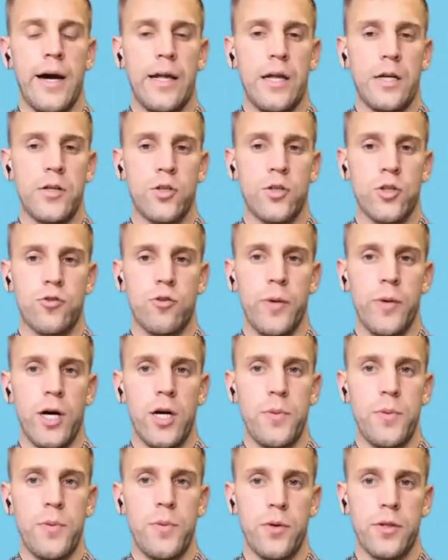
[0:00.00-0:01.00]
and just to remind
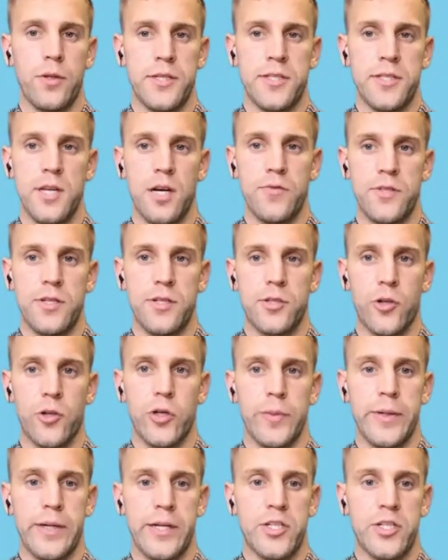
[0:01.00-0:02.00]
people, this is obviously a
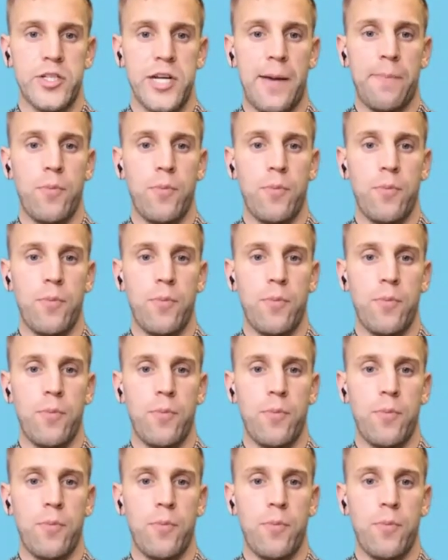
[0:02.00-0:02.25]
30-minute chat,